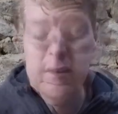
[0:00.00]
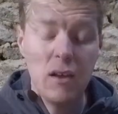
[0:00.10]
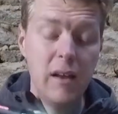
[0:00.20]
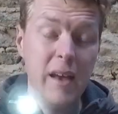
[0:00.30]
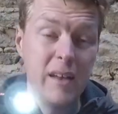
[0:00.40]

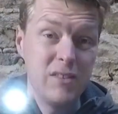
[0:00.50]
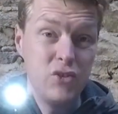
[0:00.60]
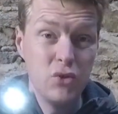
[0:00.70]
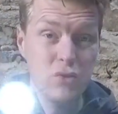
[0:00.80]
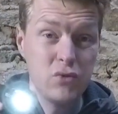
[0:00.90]
It has a
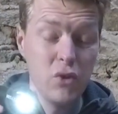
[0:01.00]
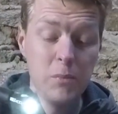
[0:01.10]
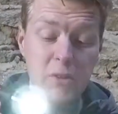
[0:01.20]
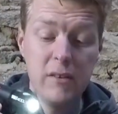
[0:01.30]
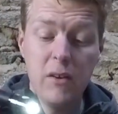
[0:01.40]
dual strobe
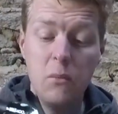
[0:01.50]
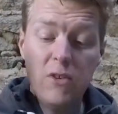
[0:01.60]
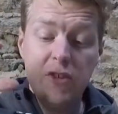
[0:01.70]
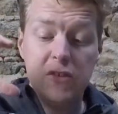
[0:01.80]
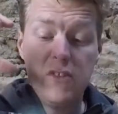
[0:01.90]
setting,
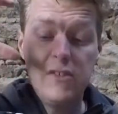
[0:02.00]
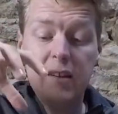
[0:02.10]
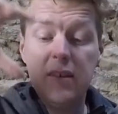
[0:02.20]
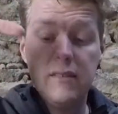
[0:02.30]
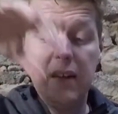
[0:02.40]
which is the
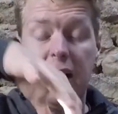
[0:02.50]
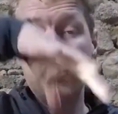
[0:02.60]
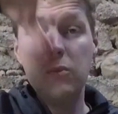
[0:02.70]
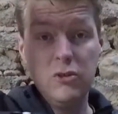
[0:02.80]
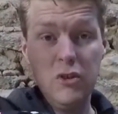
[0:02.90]
setting that I
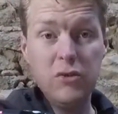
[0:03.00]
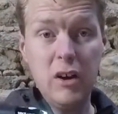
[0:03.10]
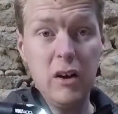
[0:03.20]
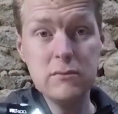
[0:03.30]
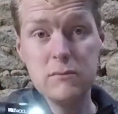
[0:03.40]
will use it
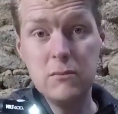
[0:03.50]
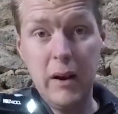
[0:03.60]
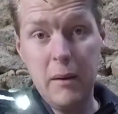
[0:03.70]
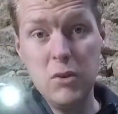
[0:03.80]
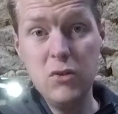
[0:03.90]
on when
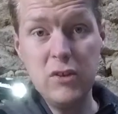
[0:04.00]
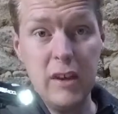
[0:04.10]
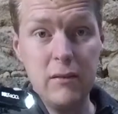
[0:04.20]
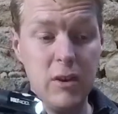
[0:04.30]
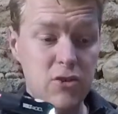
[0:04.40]
I'm using
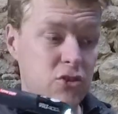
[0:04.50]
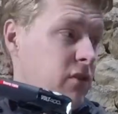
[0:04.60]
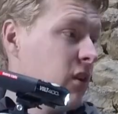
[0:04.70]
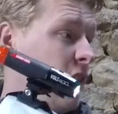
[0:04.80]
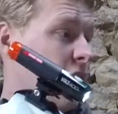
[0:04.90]
it, which
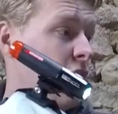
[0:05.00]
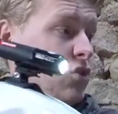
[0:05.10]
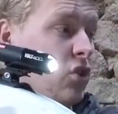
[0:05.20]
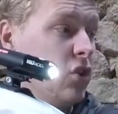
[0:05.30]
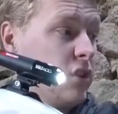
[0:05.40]

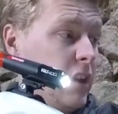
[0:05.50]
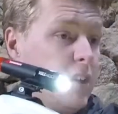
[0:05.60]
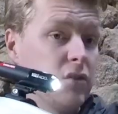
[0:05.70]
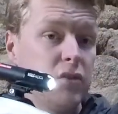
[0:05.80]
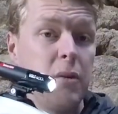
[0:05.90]
shows a
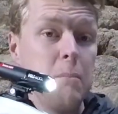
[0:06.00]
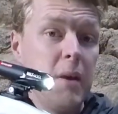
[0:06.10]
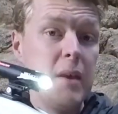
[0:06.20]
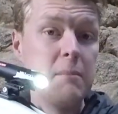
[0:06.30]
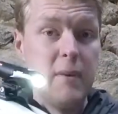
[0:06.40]
constant
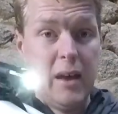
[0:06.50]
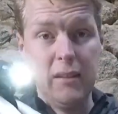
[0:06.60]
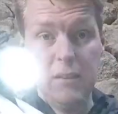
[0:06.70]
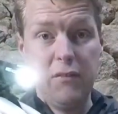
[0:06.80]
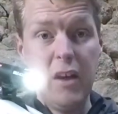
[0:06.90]
beam
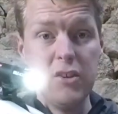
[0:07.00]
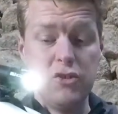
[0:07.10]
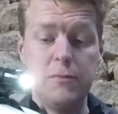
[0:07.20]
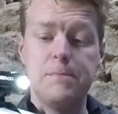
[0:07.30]
and the flash.